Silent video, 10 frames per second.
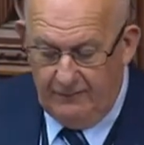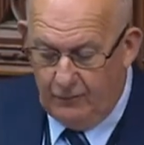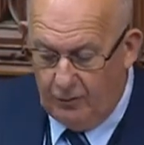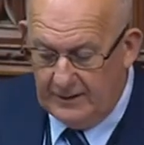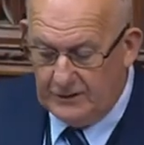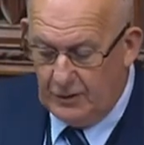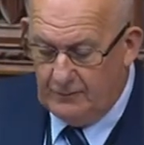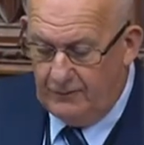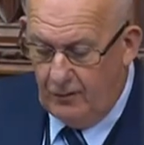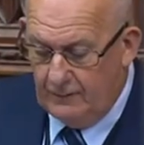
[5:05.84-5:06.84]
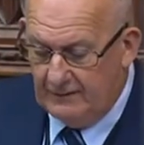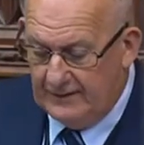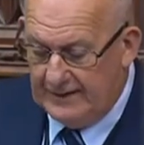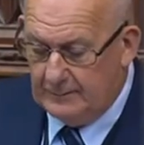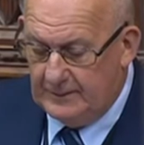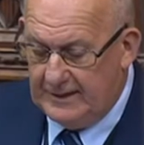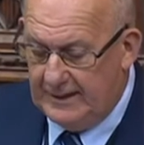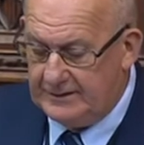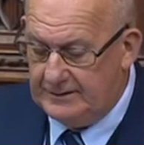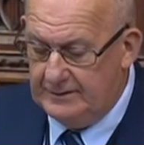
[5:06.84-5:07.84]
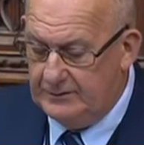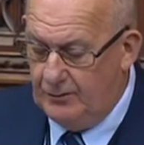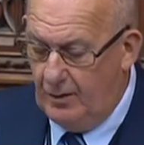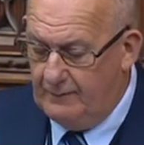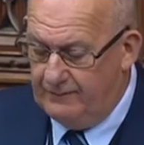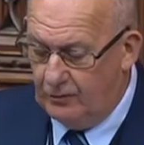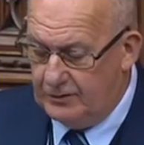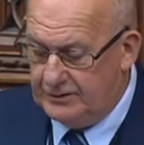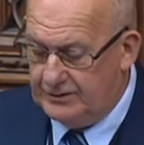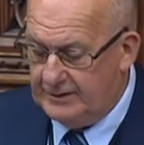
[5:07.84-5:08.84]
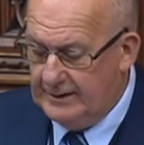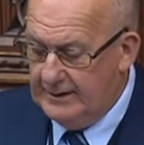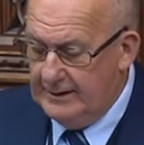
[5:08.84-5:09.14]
Affording some form of legal protection to armed forces